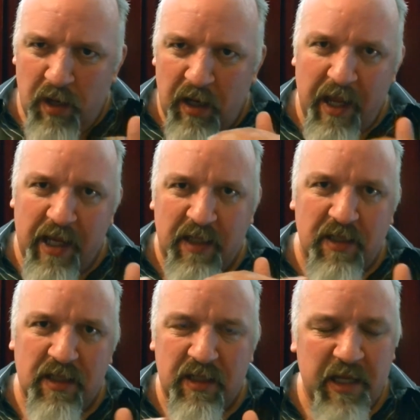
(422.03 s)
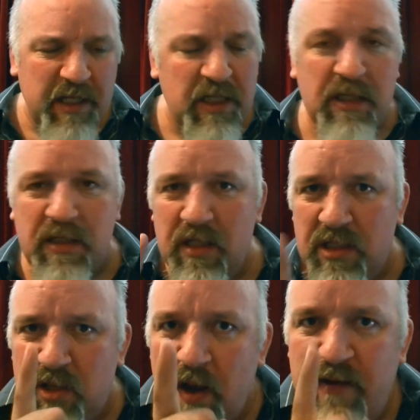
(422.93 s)
the layers. This is the
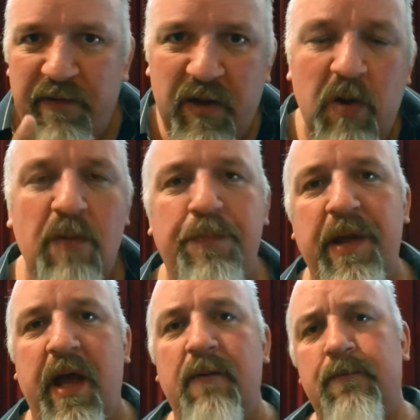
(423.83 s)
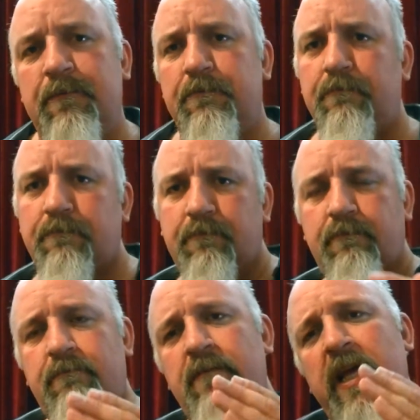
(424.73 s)
sign of a good beer.
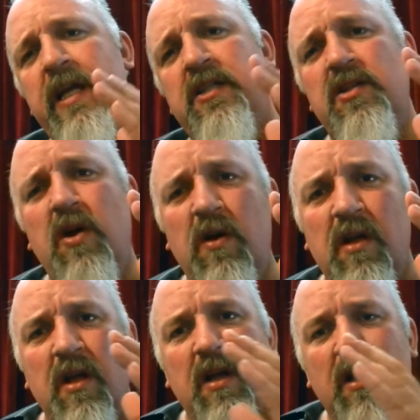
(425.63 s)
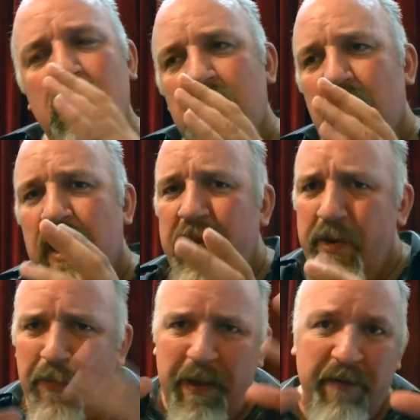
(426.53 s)
It's not a
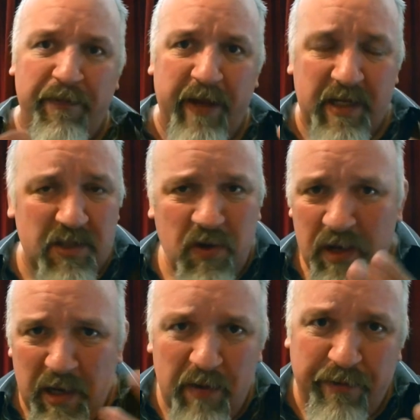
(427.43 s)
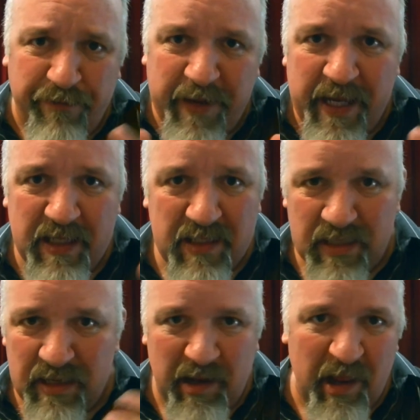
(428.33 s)
little bit of it's not a load of
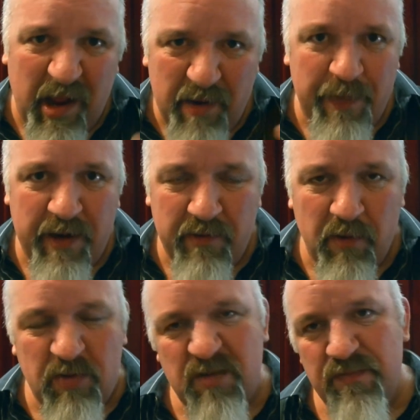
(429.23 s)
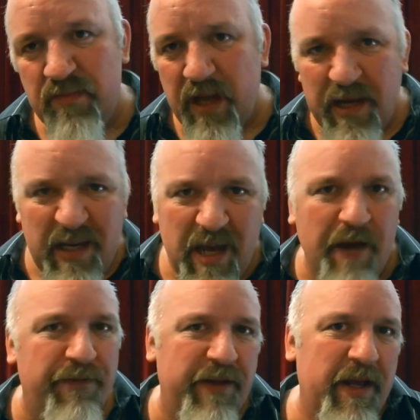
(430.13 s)
fizz, a load of minerals, and
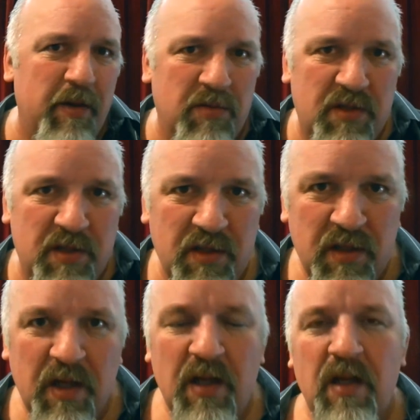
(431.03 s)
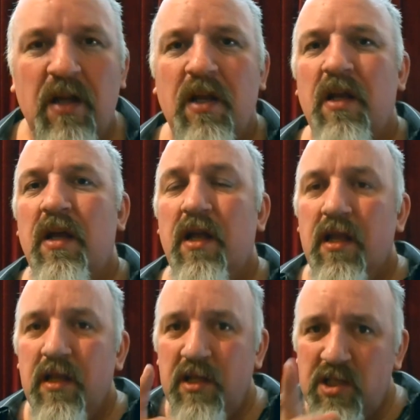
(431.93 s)
nothing else.
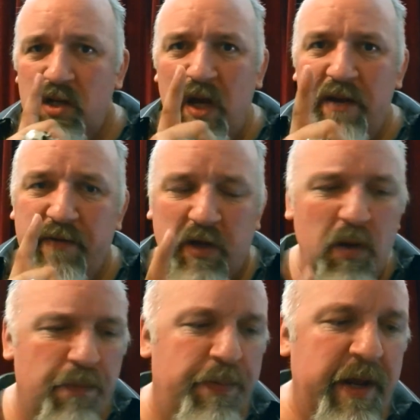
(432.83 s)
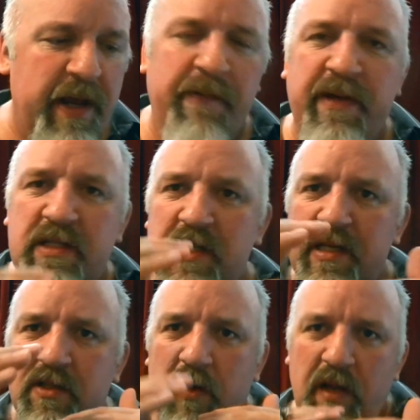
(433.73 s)
The sign of a good beer is that
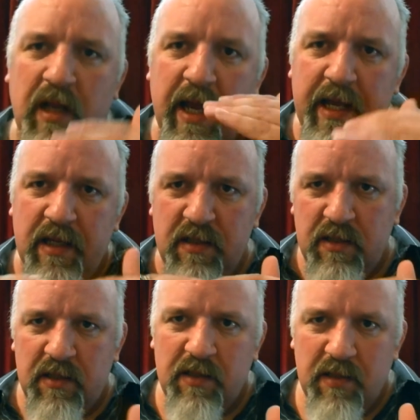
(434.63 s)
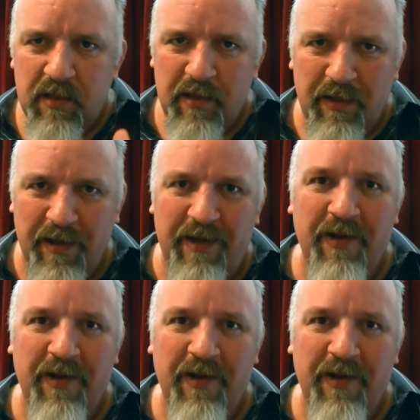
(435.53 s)
it's got layers, like,